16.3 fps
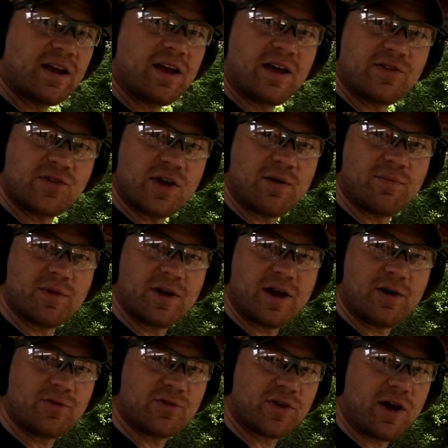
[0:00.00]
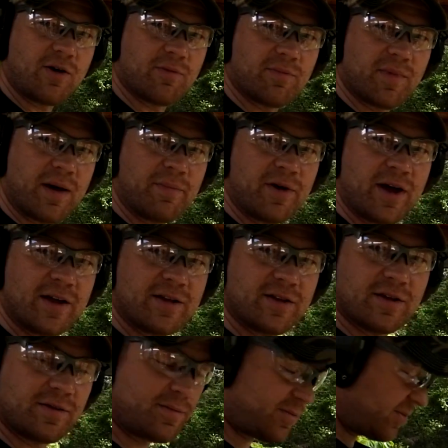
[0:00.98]
can hit something with no scope. I'm going to
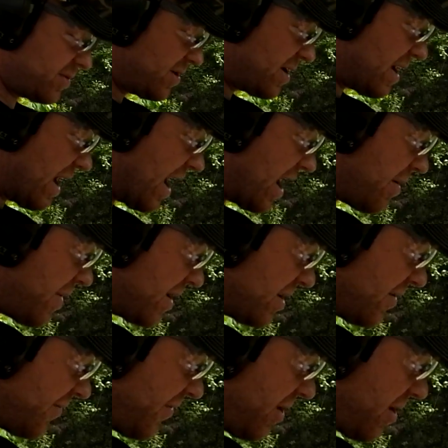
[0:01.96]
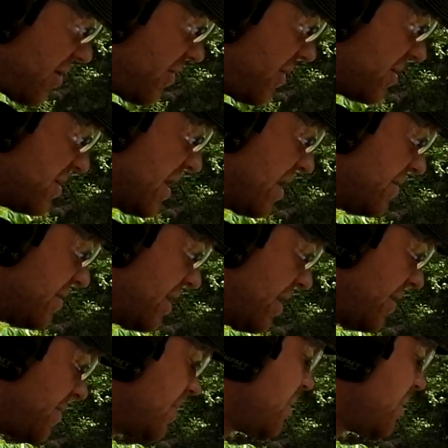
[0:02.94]
have to aim at the far ones out there.